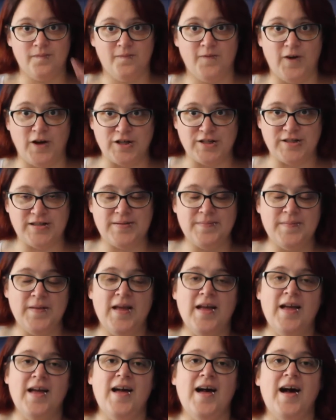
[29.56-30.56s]
first,
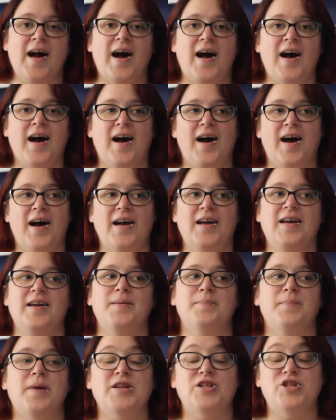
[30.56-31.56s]

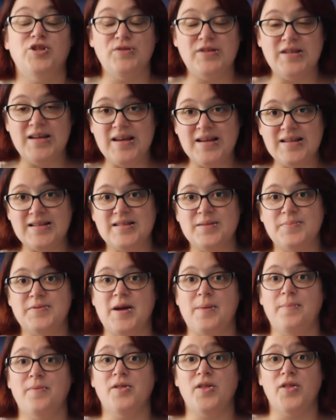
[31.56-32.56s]
my due date is
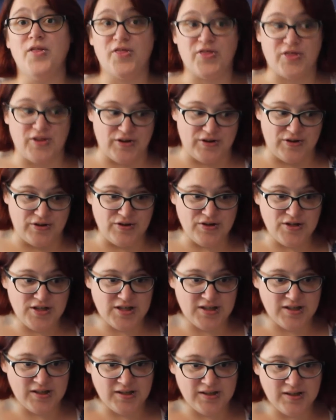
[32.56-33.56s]
September the
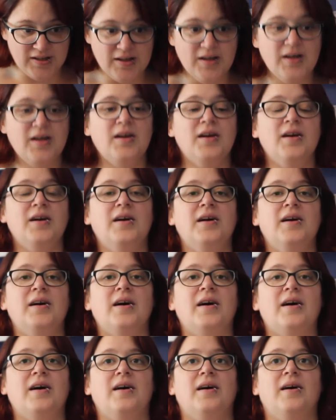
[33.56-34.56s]
3rd.
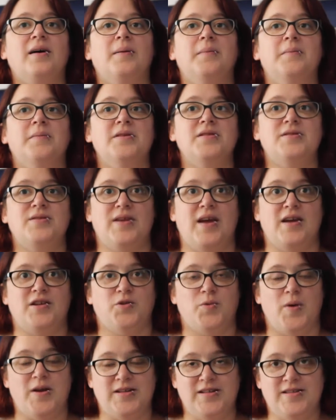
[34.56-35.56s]
So yeah,
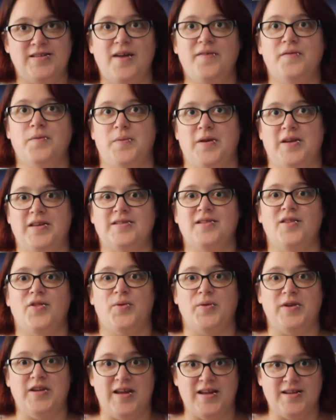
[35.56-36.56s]
27 weeks and
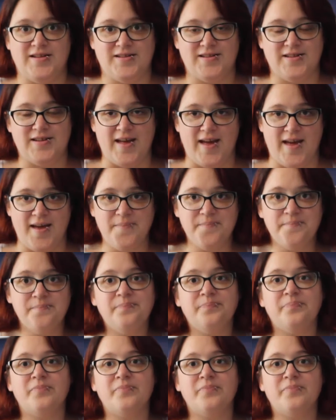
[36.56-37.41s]
3 days today.